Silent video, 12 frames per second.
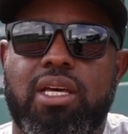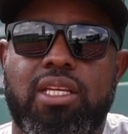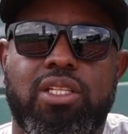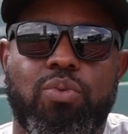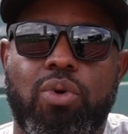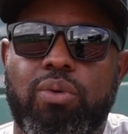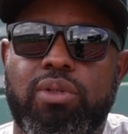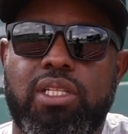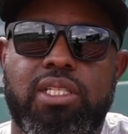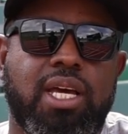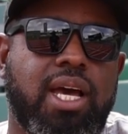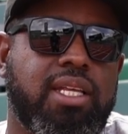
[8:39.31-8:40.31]
I get to work with
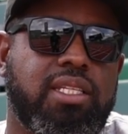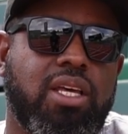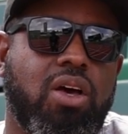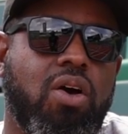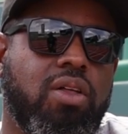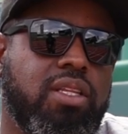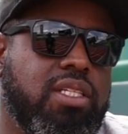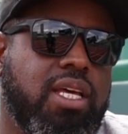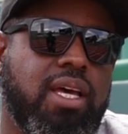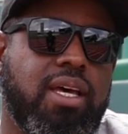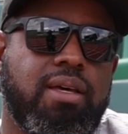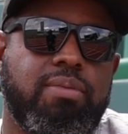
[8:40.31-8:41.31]
these guys all the
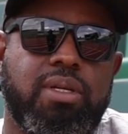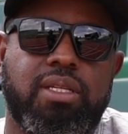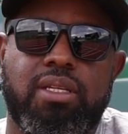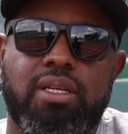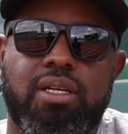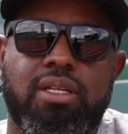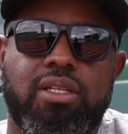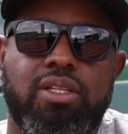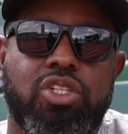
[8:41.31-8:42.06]
time, and uh,